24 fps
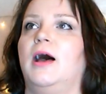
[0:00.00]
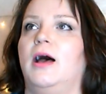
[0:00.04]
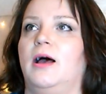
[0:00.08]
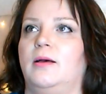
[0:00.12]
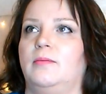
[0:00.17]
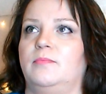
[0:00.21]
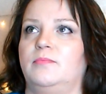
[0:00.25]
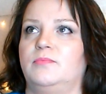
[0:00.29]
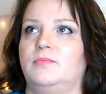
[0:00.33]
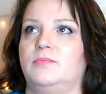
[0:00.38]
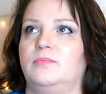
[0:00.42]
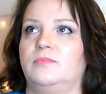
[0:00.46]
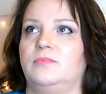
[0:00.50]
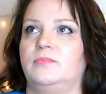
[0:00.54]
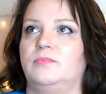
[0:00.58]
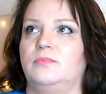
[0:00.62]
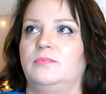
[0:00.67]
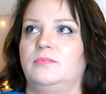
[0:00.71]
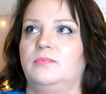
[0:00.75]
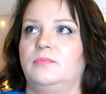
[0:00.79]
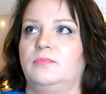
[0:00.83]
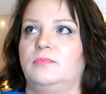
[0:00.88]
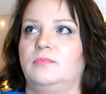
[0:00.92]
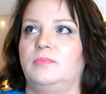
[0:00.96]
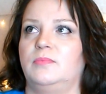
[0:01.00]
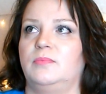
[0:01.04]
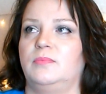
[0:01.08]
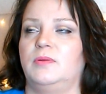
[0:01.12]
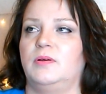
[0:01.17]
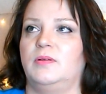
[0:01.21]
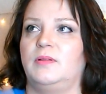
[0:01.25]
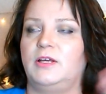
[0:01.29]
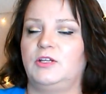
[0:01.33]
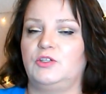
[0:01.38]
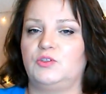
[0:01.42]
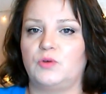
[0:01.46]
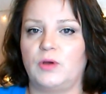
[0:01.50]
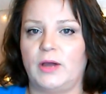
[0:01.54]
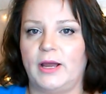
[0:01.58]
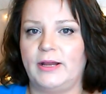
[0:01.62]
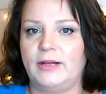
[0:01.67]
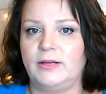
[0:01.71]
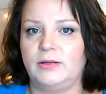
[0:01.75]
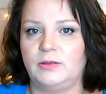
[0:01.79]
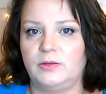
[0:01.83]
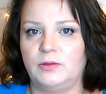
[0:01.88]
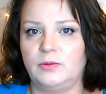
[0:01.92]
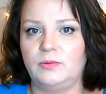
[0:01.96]
They
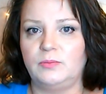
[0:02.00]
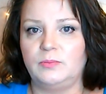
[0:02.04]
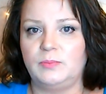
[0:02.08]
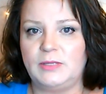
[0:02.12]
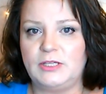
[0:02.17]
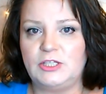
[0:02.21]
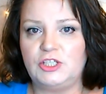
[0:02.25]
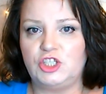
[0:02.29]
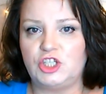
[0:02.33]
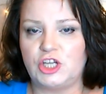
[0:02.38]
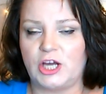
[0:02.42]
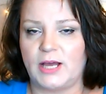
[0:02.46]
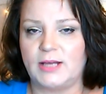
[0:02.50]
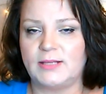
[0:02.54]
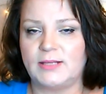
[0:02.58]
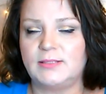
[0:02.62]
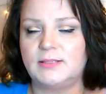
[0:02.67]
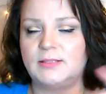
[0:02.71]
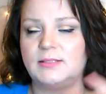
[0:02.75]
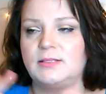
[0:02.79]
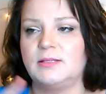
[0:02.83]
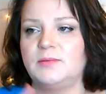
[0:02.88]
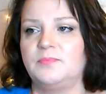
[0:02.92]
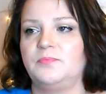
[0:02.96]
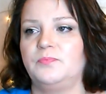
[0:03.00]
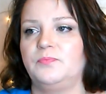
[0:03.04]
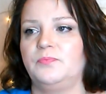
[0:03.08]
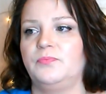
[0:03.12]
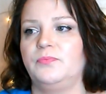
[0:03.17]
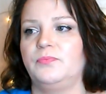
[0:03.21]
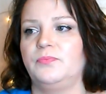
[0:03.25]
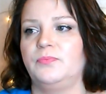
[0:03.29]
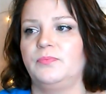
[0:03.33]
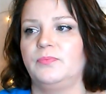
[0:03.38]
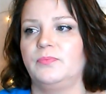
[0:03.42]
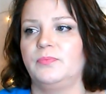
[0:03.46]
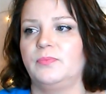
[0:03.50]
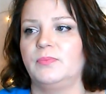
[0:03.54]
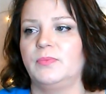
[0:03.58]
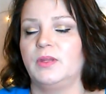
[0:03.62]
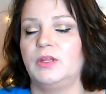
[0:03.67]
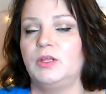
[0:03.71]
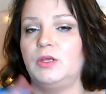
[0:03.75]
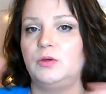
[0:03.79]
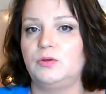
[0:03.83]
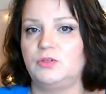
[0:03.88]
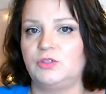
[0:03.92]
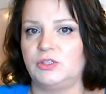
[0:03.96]
try to be just,
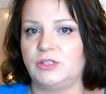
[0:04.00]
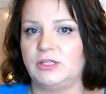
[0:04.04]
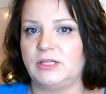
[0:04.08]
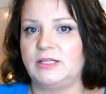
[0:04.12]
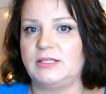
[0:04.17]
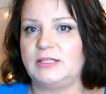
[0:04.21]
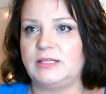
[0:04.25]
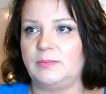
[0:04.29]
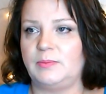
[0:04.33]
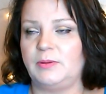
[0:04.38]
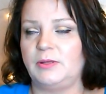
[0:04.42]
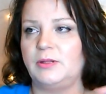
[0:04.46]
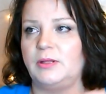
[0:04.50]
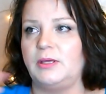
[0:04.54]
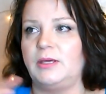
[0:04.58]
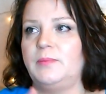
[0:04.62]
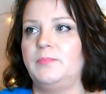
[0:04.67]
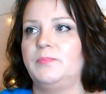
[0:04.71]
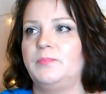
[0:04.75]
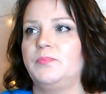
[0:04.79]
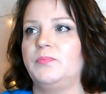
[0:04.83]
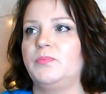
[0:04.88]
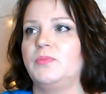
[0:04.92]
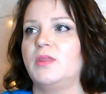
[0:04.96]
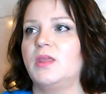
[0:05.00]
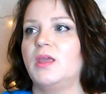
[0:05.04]
usually, typically.